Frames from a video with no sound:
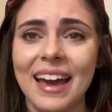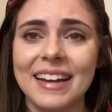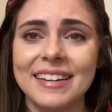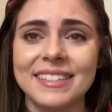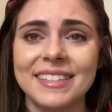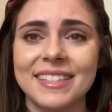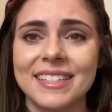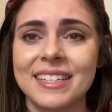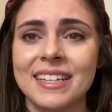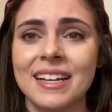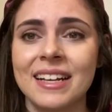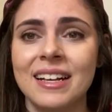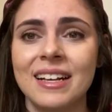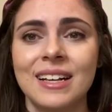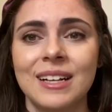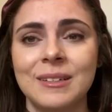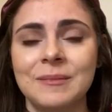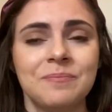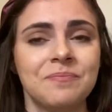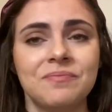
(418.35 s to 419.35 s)
I
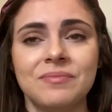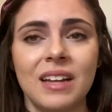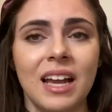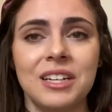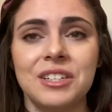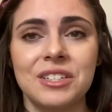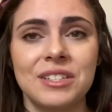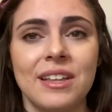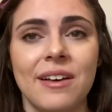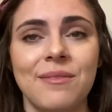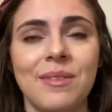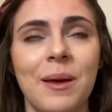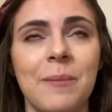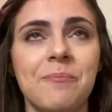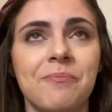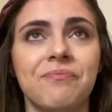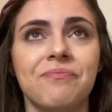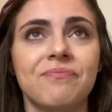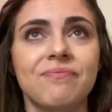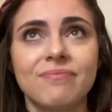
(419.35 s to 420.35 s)
just love
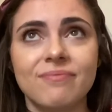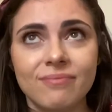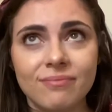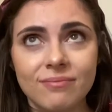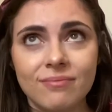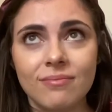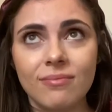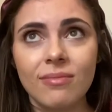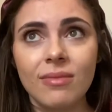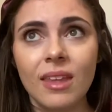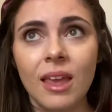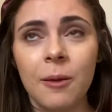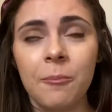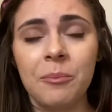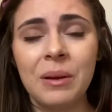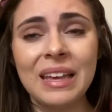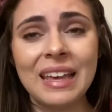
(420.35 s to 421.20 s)
them. But